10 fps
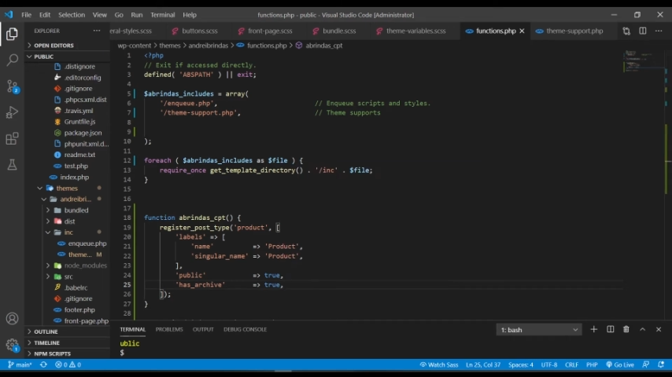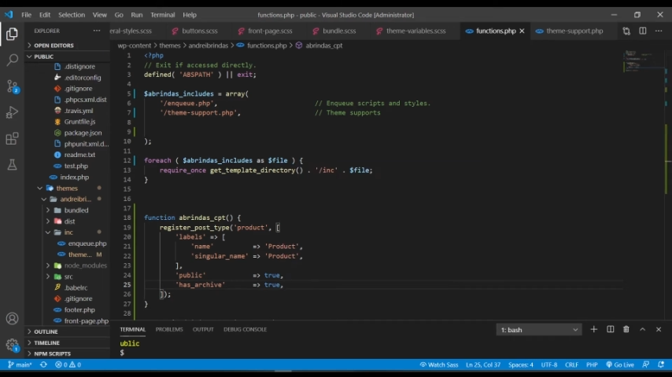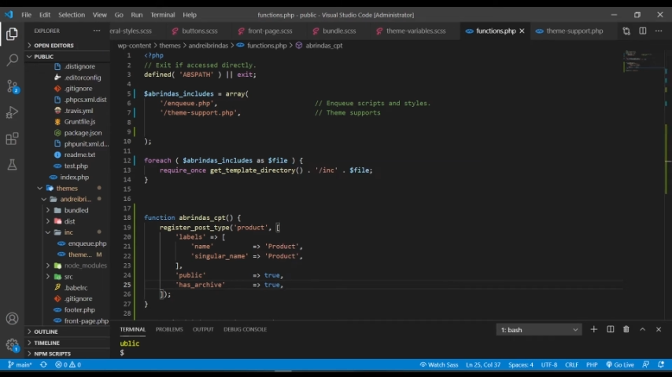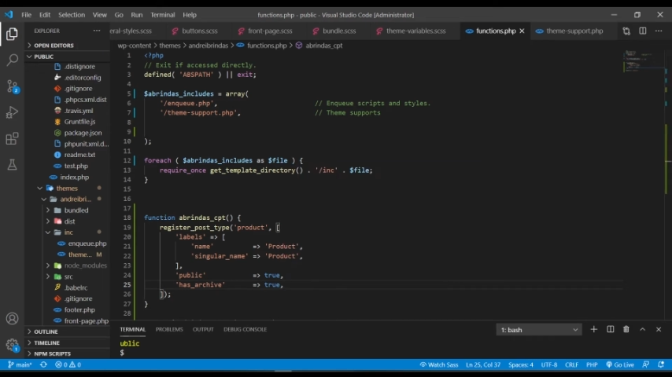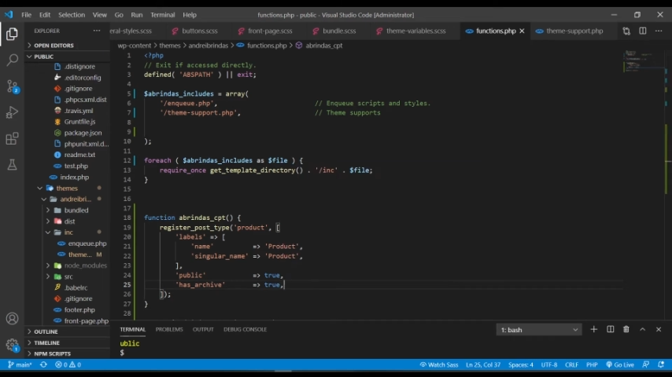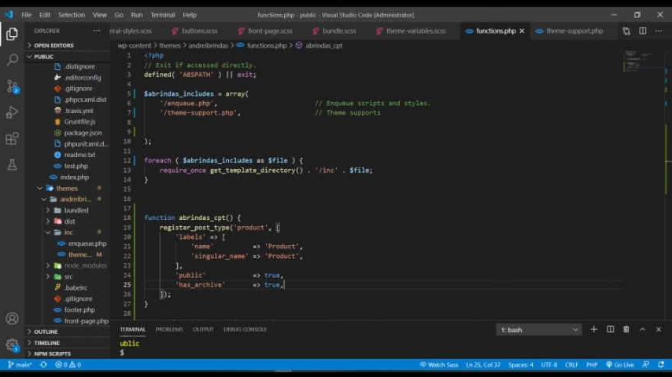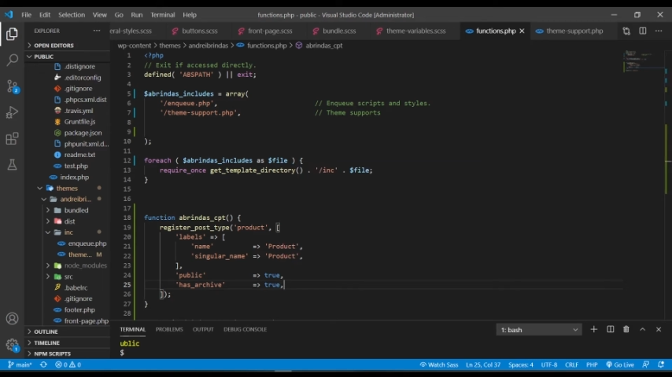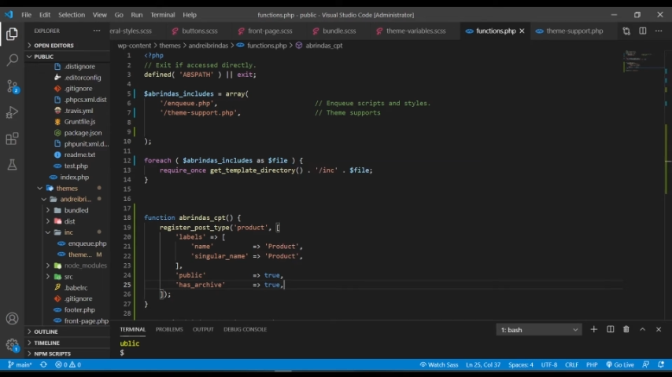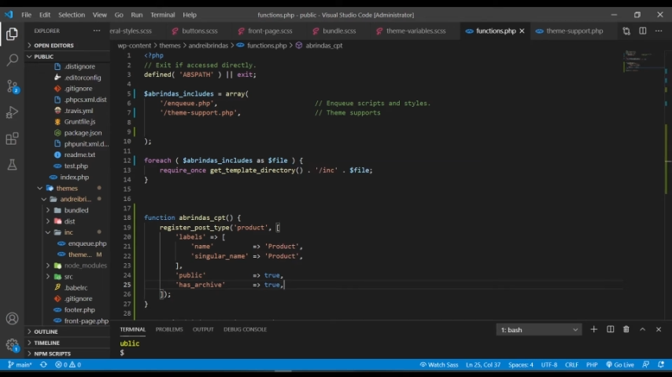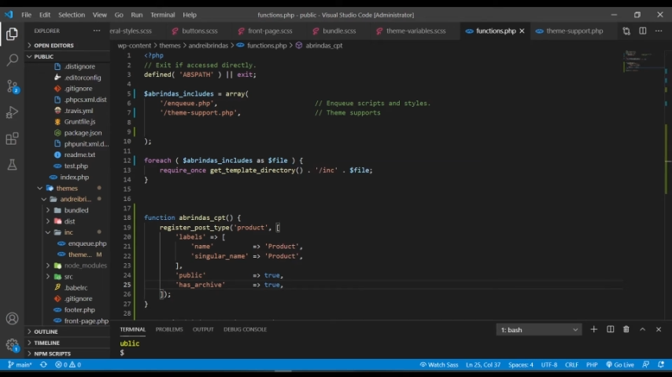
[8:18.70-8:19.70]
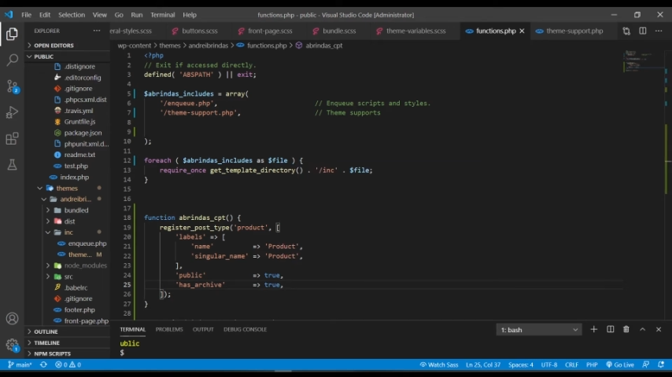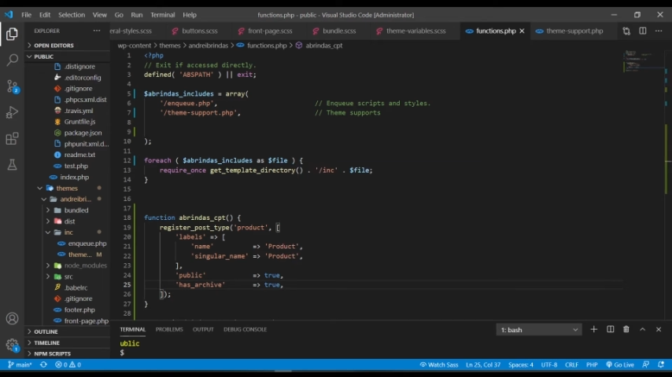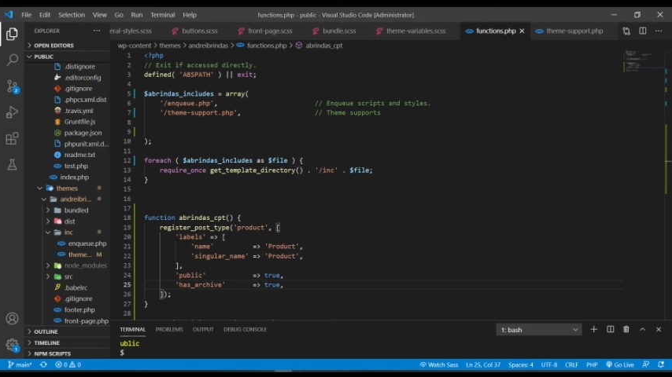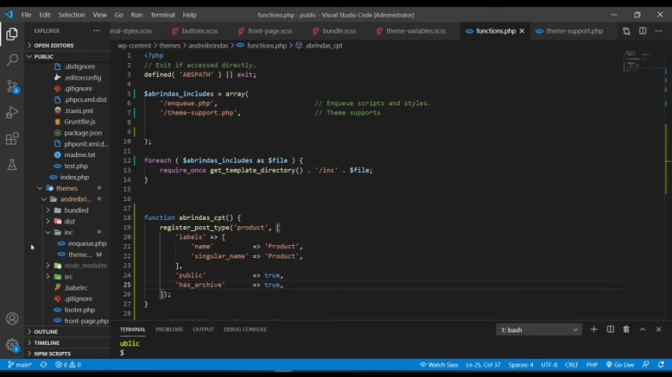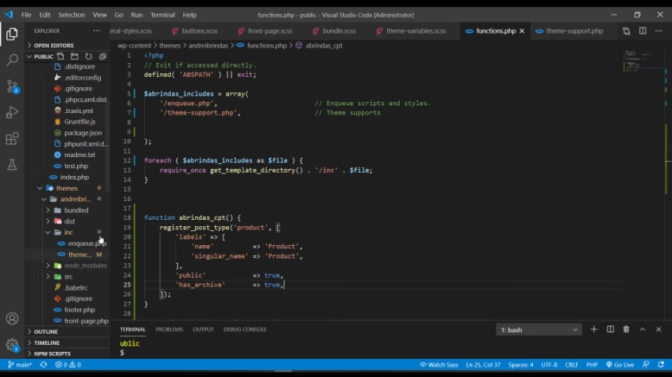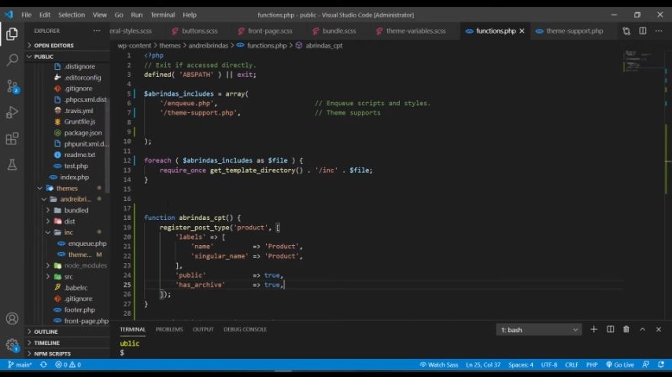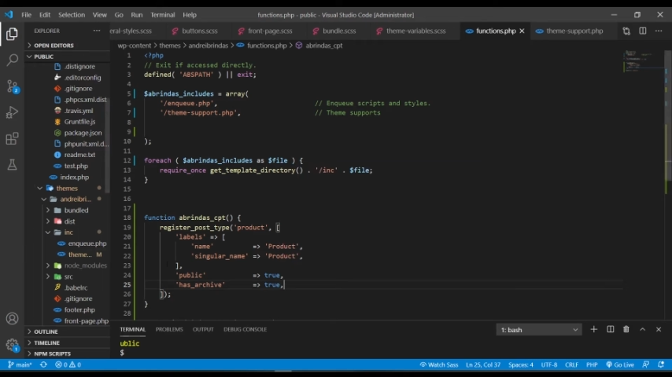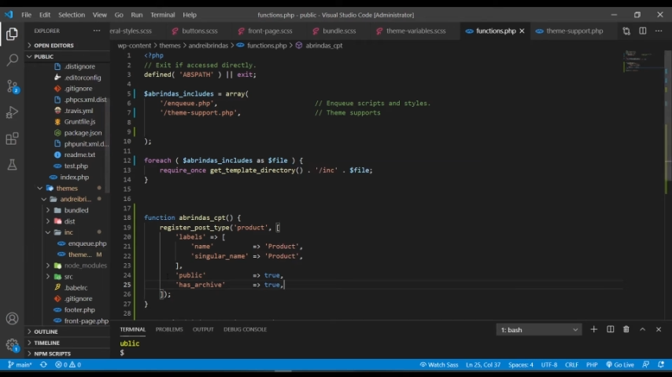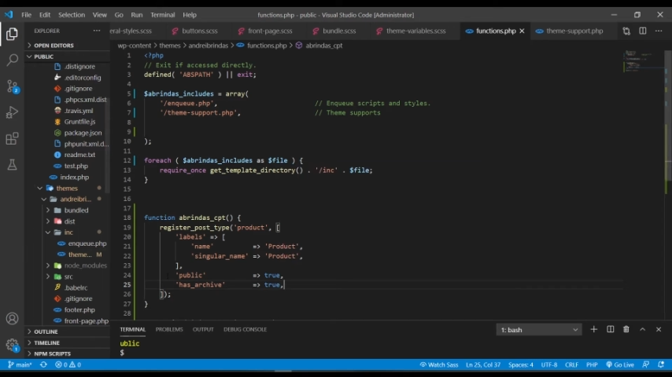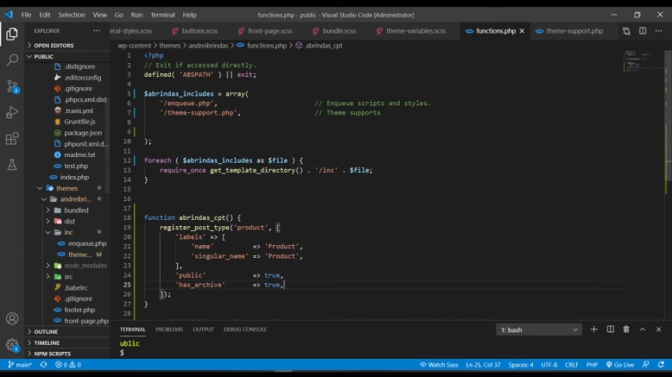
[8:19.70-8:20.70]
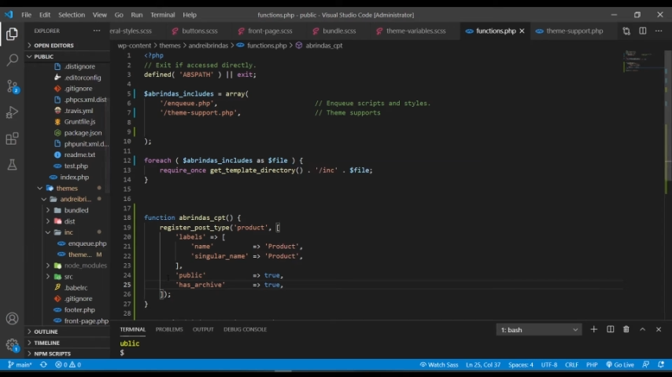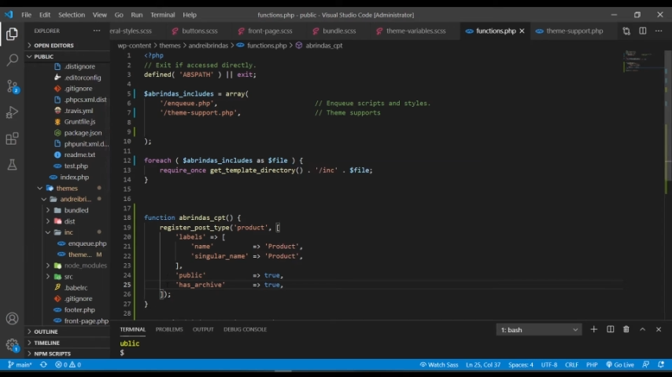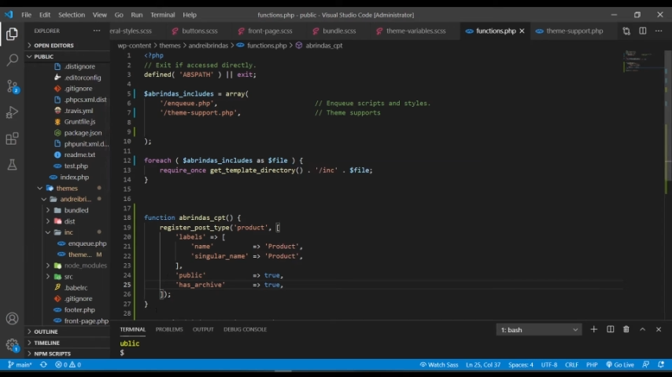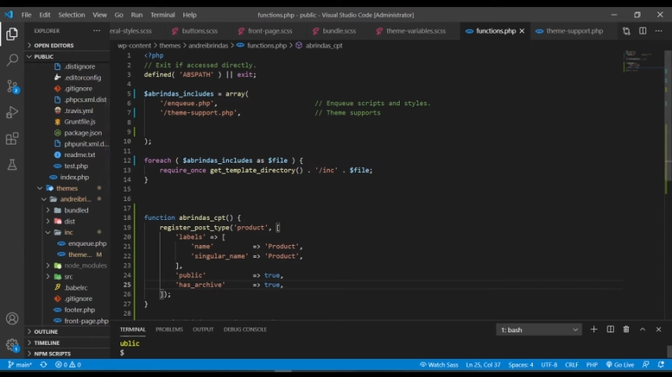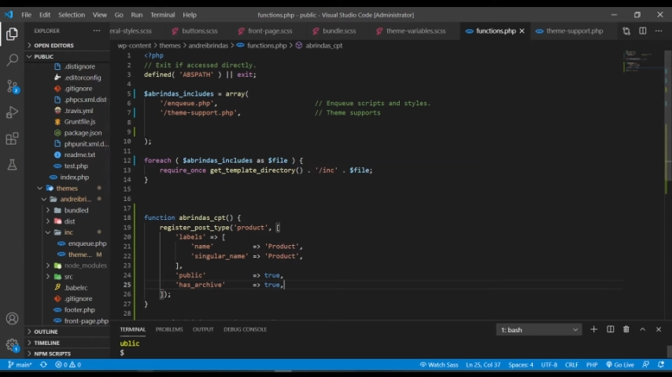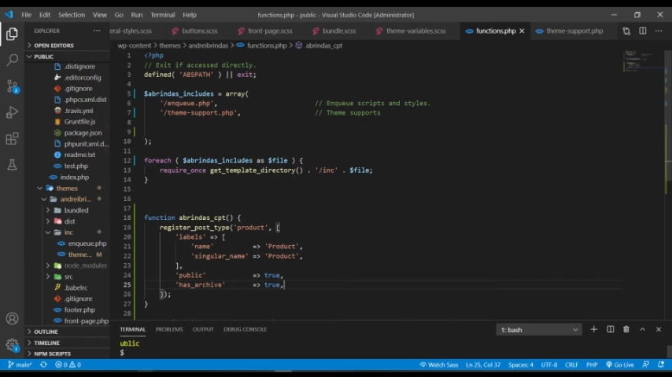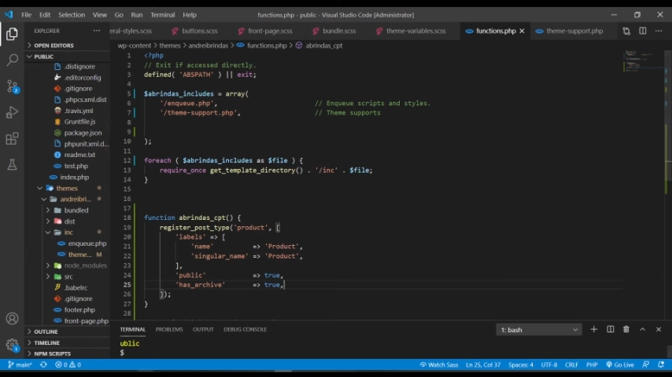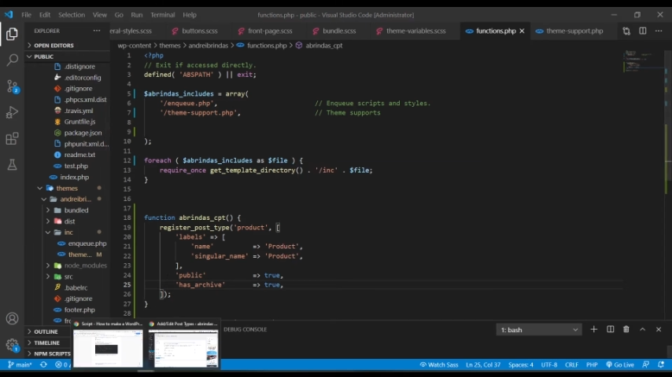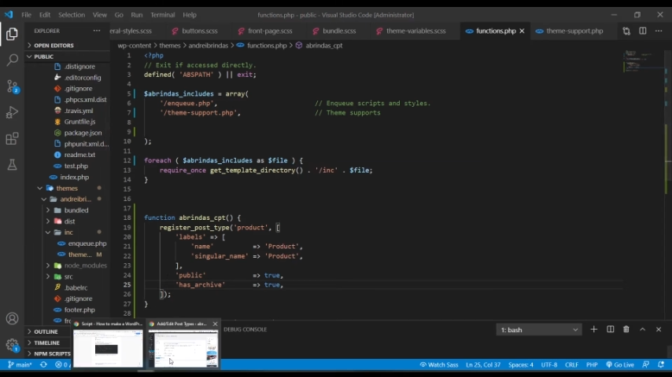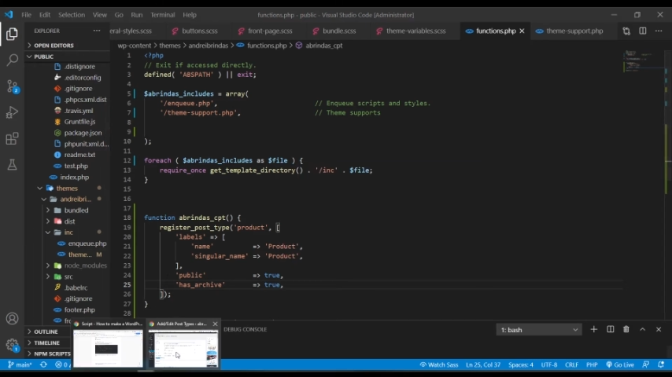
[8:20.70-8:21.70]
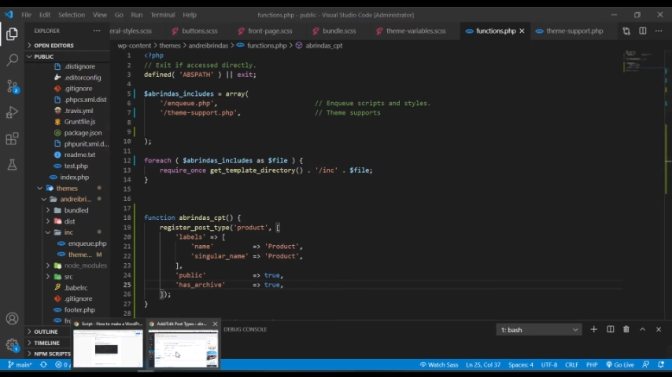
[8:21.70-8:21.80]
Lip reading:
(no speaker visible)